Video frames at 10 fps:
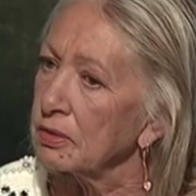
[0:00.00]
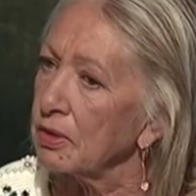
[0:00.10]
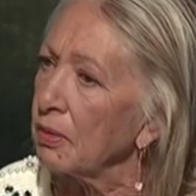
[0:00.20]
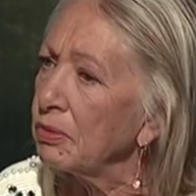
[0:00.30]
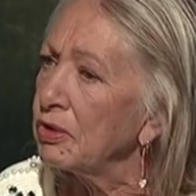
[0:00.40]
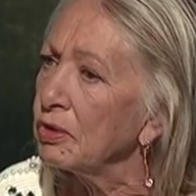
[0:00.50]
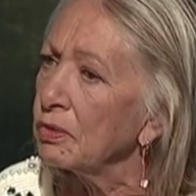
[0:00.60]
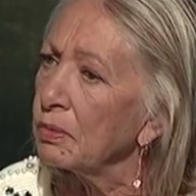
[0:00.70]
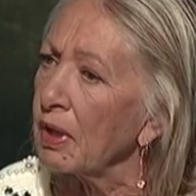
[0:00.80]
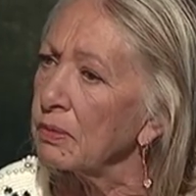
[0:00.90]
That would do
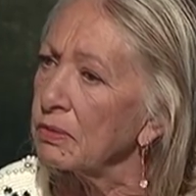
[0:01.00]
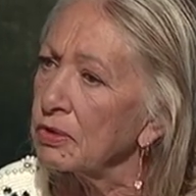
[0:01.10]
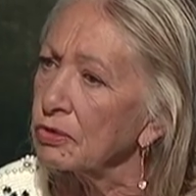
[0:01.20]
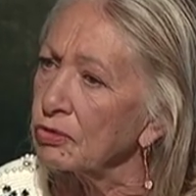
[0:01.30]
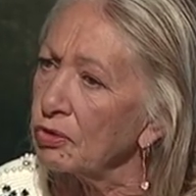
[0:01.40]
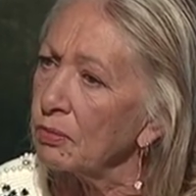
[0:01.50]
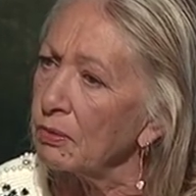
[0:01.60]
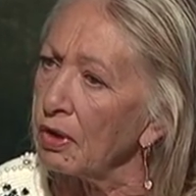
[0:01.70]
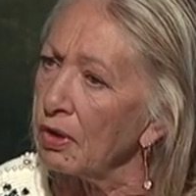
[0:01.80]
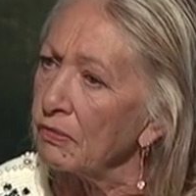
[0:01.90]
away with the
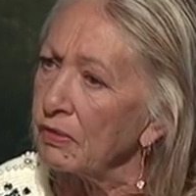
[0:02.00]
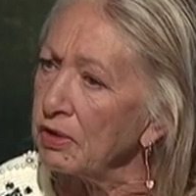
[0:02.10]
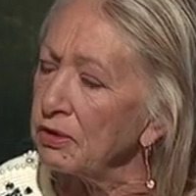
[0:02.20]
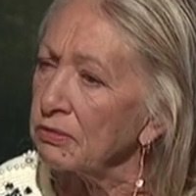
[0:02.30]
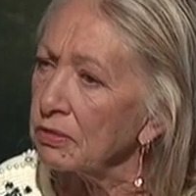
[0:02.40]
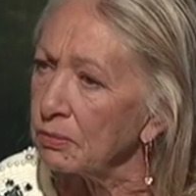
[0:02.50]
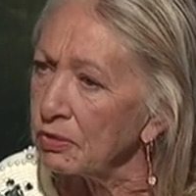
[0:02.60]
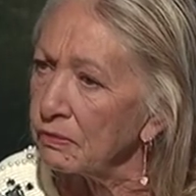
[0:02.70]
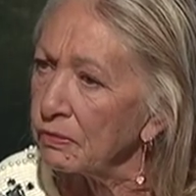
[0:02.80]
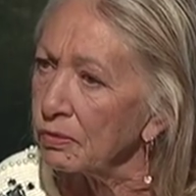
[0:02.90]
trauma of any
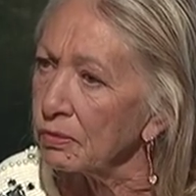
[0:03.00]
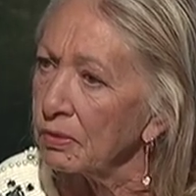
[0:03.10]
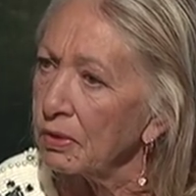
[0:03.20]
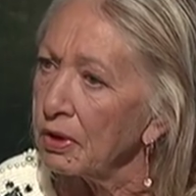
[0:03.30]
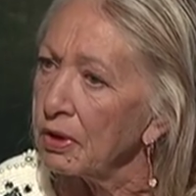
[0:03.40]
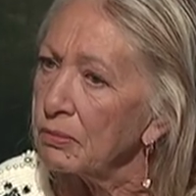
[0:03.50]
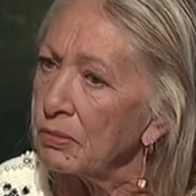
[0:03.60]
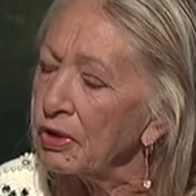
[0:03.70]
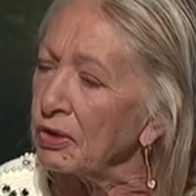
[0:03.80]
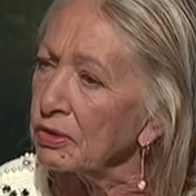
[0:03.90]
removal,
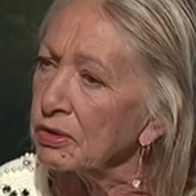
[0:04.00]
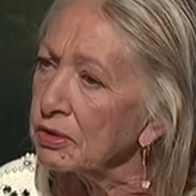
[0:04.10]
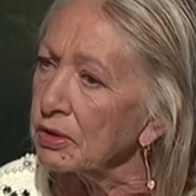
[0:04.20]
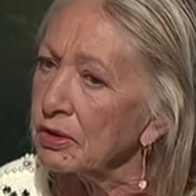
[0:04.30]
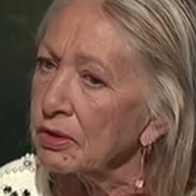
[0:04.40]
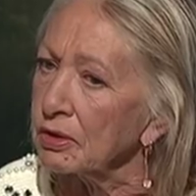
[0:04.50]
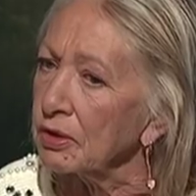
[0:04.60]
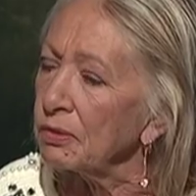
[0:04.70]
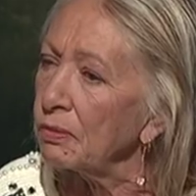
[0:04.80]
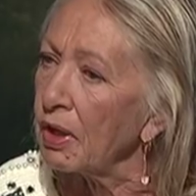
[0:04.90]
because the
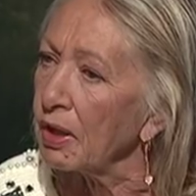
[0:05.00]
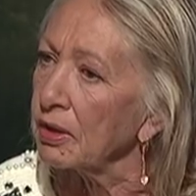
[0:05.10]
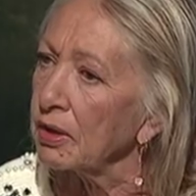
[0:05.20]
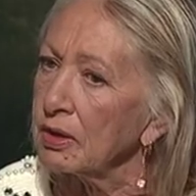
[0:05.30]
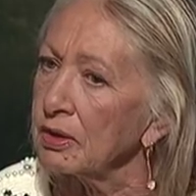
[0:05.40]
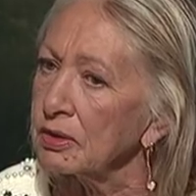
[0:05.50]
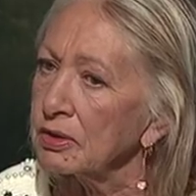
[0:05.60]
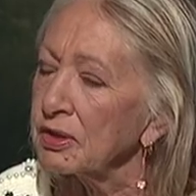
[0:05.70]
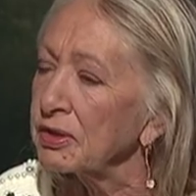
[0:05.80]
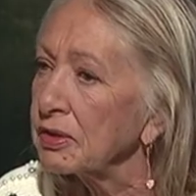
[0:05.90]
little one is
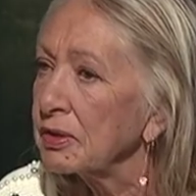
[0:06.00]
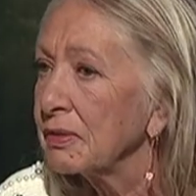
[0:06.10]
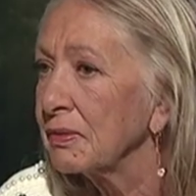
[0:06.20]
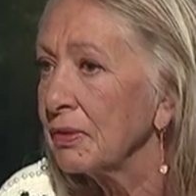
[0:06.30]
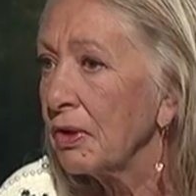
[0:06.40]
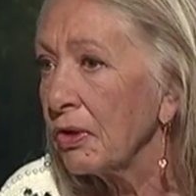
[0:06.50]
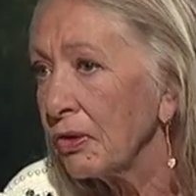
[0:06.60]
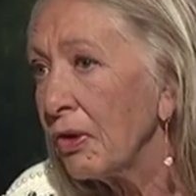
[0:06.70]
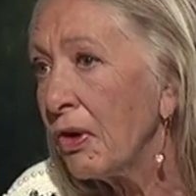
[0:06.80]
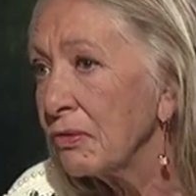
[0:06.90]
just
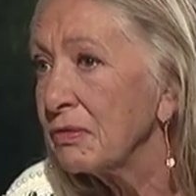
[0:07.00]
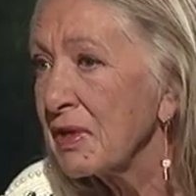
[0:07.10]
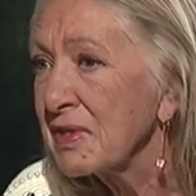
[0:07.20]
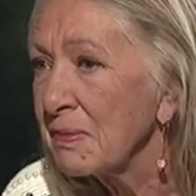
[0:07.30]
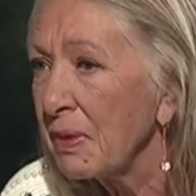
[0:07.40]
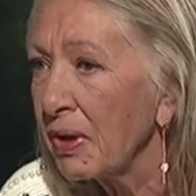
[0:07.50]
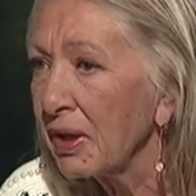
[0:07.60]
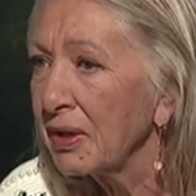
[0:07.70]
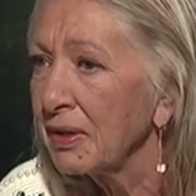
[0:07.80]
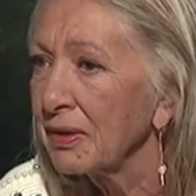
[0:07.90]
on respite.
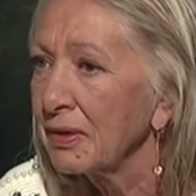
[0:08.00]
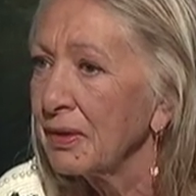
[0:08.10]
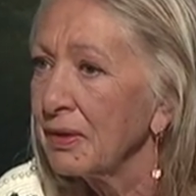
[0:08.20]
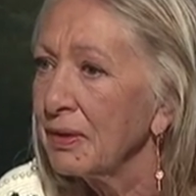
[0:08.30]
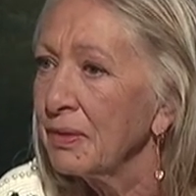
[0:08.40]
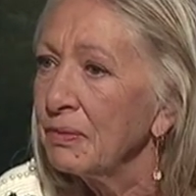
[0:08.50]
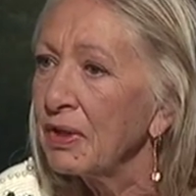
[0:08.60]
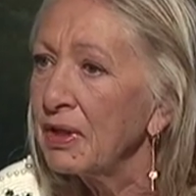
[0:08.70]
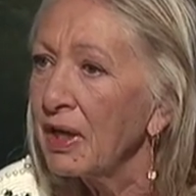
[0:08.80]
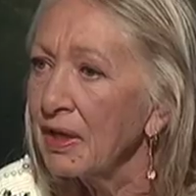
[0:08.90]

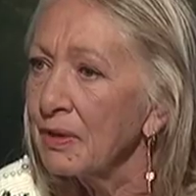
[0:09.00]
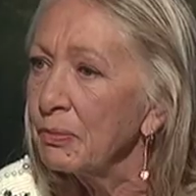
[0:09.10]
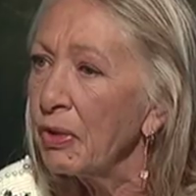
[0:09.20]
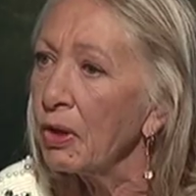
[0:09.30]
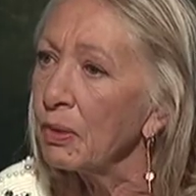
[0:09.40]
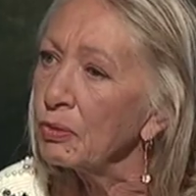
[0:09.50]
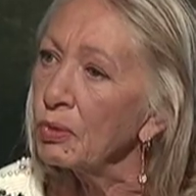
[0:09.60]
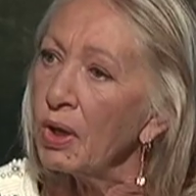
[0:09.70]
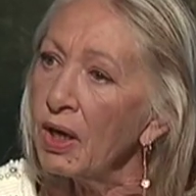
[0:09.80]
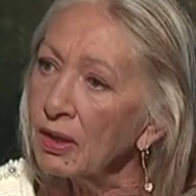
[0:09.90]
with Nan and Pop
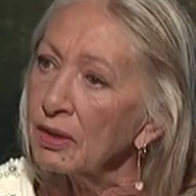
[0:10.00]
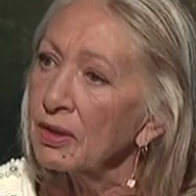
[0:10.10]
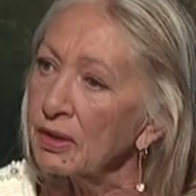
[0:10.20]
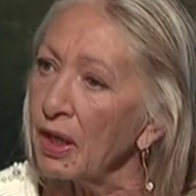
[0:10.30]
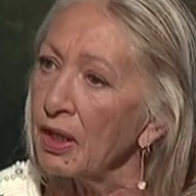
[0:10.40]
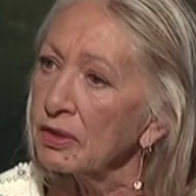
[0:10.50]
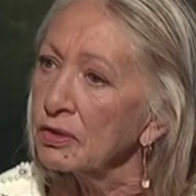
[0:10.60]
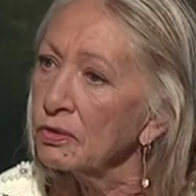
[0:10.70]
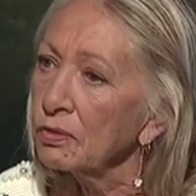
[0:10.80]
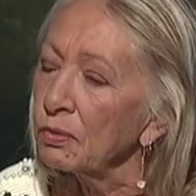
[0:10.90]
or Uncle and Aunt
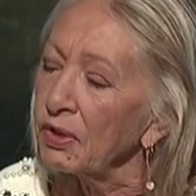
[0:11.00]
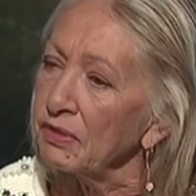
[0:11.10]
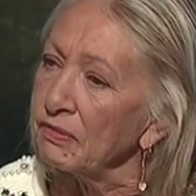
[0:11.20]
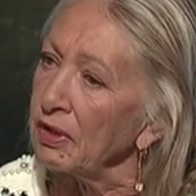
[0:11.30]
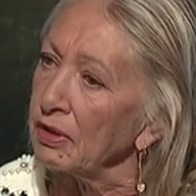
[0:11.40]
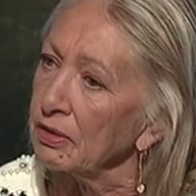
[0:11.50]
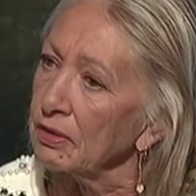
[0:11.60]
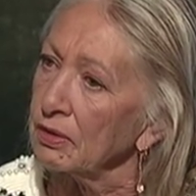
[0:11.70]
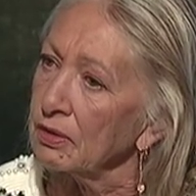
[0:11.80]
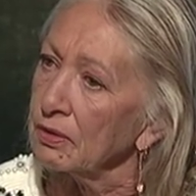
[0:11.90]
or whatever.
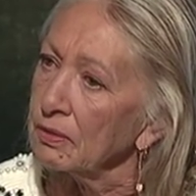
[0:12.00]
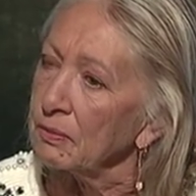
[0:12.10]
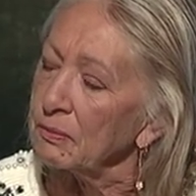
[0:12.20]
It's very